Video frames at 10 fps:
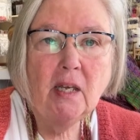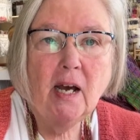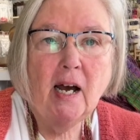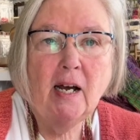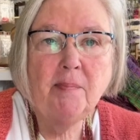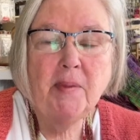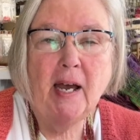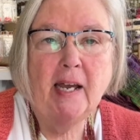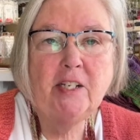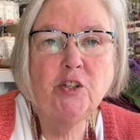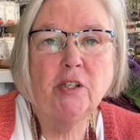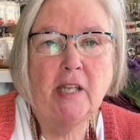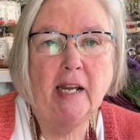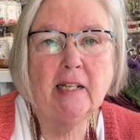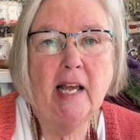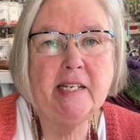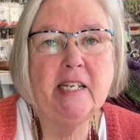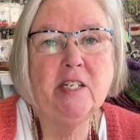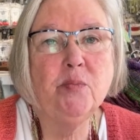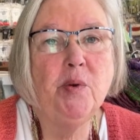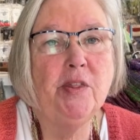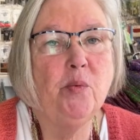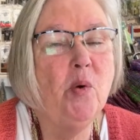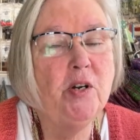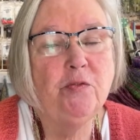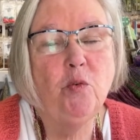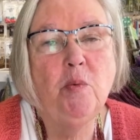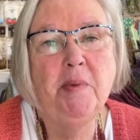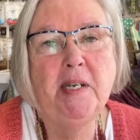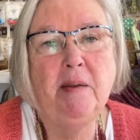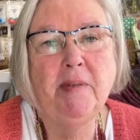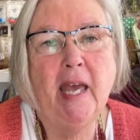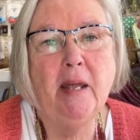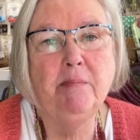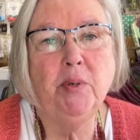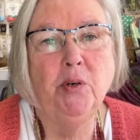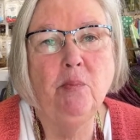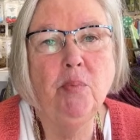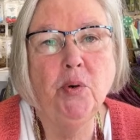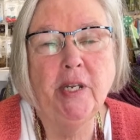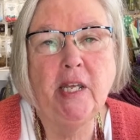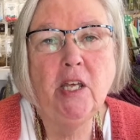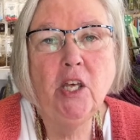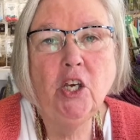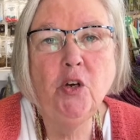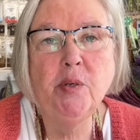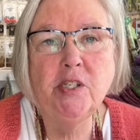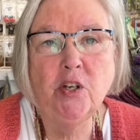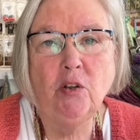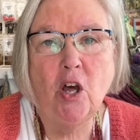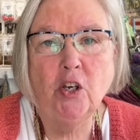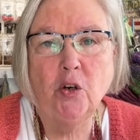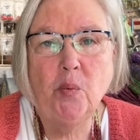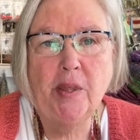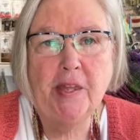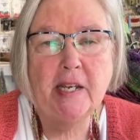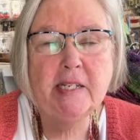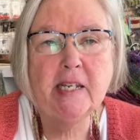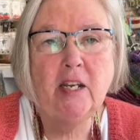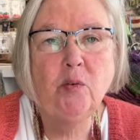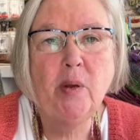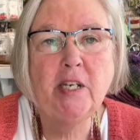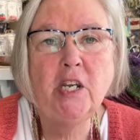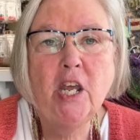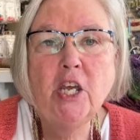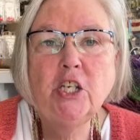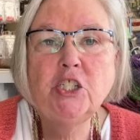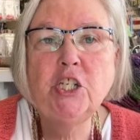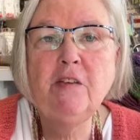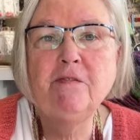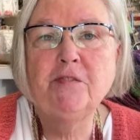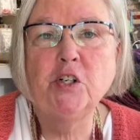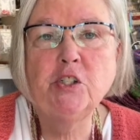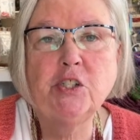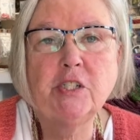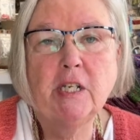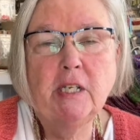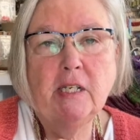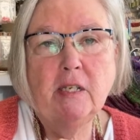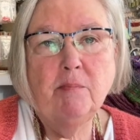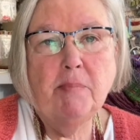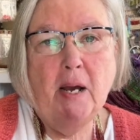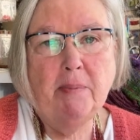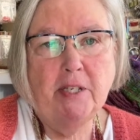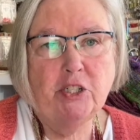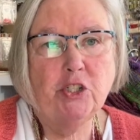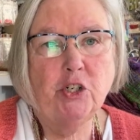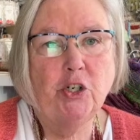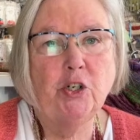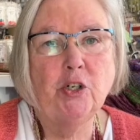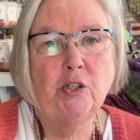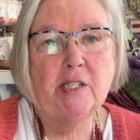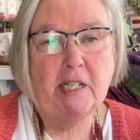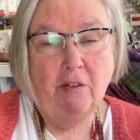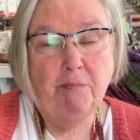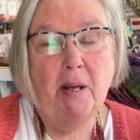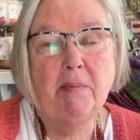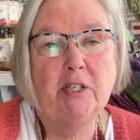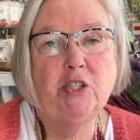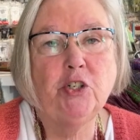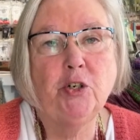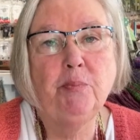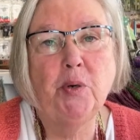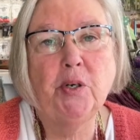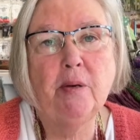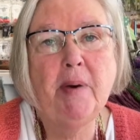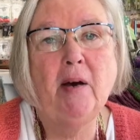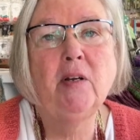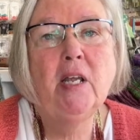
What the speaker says: I took a lot of classes with a wonderful woman named Kat Bordy, who is no longer with us. And when she first self-published her book about